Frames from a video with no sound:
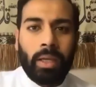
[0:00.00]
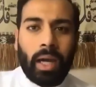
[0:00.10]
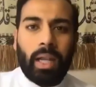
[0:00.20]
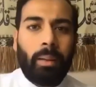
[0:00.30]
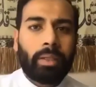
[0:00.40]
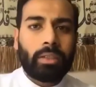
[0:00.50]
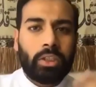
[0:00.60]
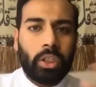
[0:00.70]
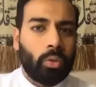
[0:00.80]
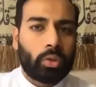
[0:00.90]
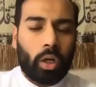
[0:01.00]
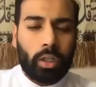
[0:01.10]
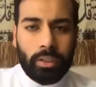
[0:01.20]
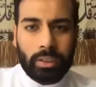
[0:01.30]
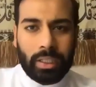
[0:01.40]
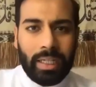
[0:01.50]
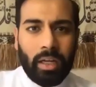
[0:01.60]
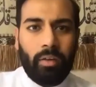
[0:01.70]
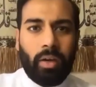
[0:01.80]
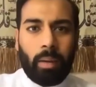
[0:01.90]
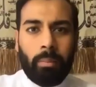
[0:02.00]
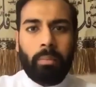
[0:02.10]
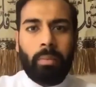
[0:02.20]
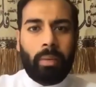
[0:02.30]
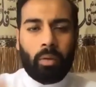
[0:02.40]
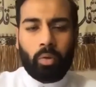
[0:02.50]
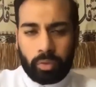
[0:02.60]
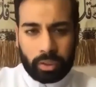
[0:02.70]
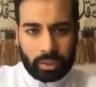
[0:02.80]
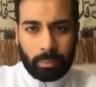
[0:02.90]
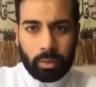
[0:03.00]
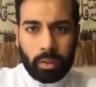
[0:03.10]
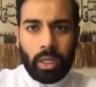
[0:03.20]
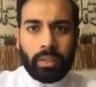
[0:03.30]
Alama continues on this idea of Amr bil Ma'ruf, for example,